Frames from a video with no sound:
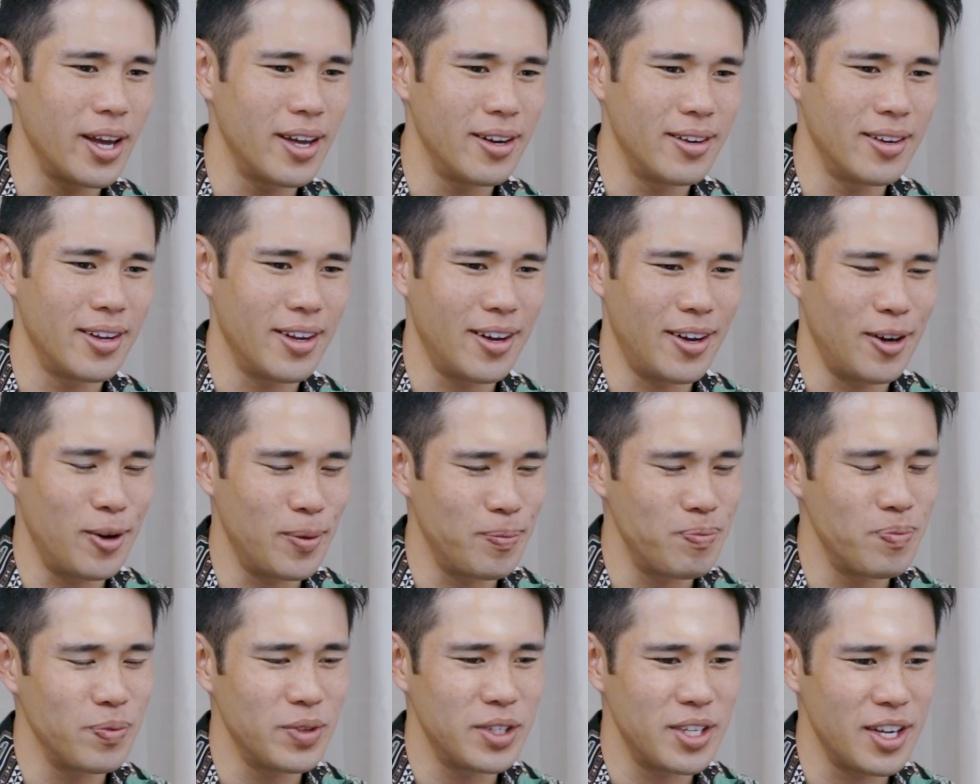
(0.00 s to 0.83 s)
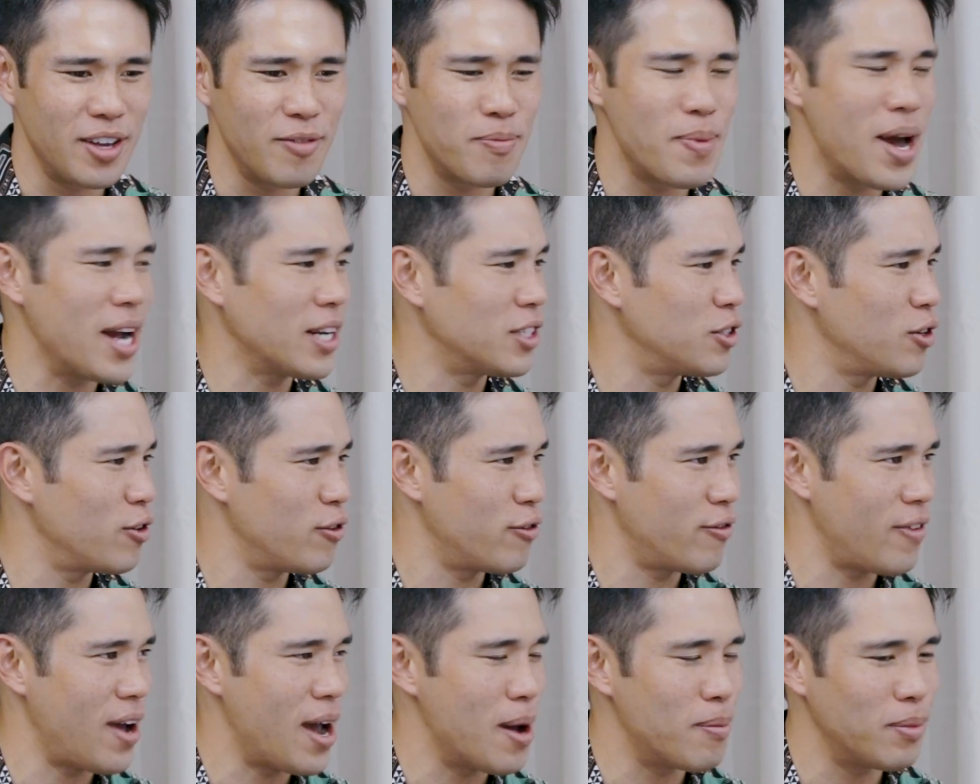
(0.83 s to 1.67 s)
And to get back to your
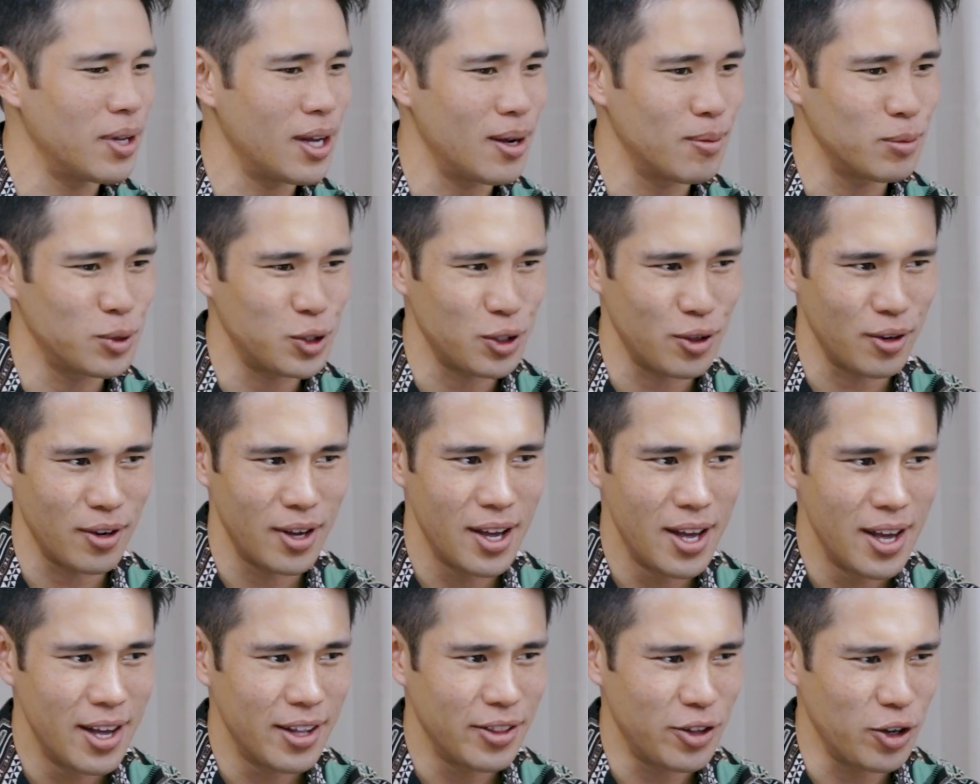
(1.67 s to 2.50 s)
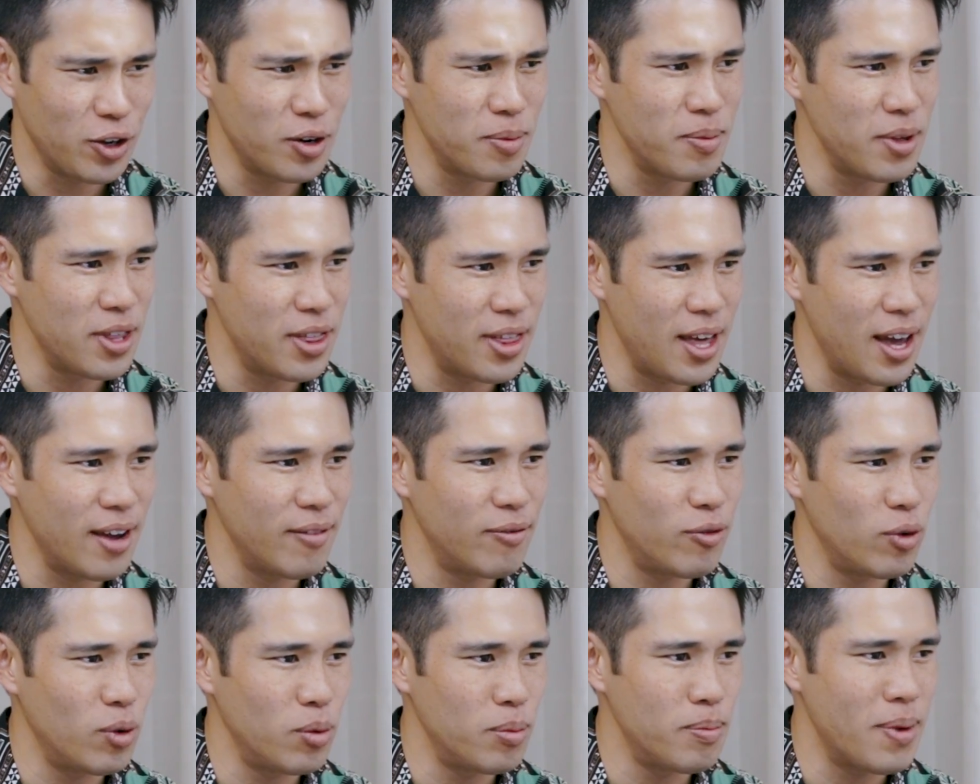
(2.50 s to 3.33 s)
family, I'm sure they're going to be
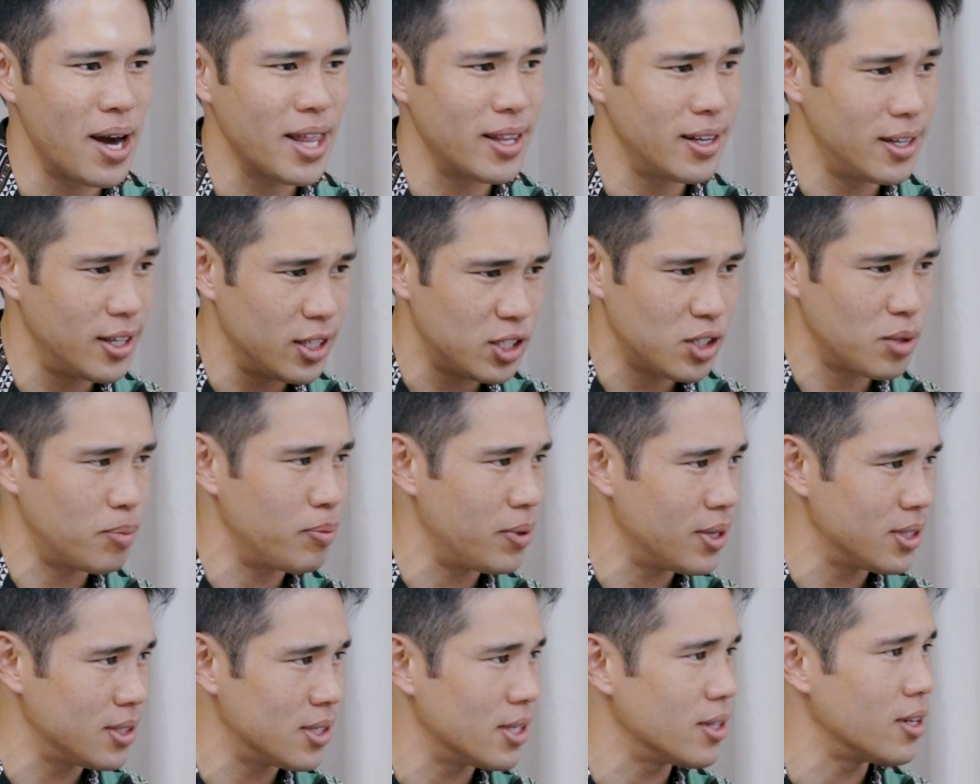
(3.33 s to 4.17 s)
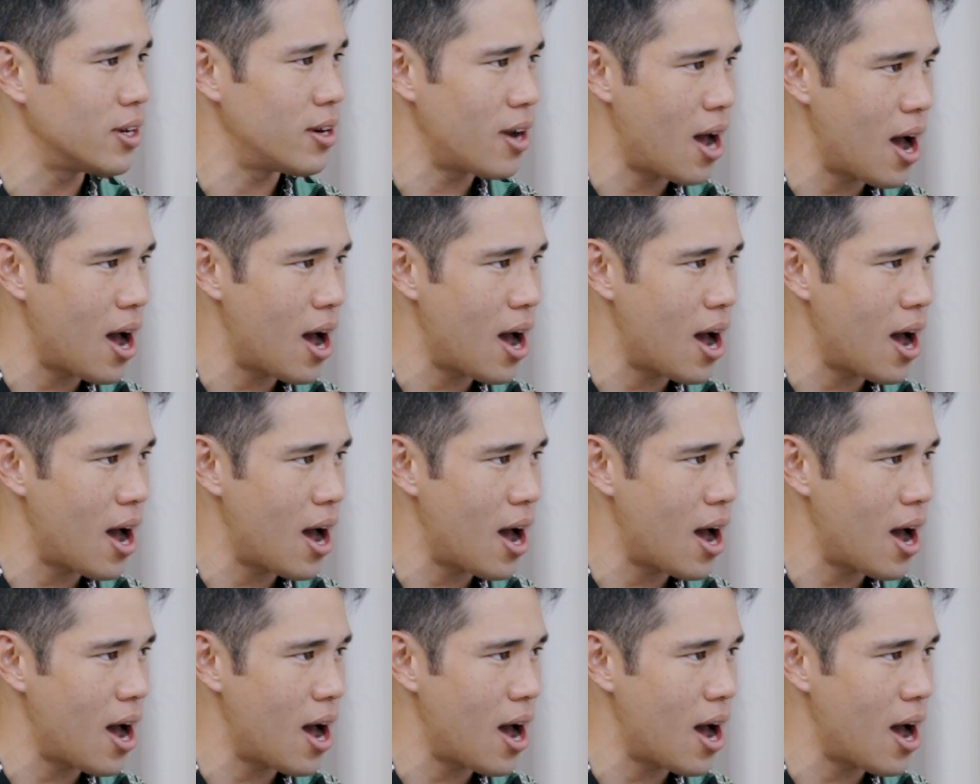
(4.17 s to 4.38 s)
thankful by the disciplines and the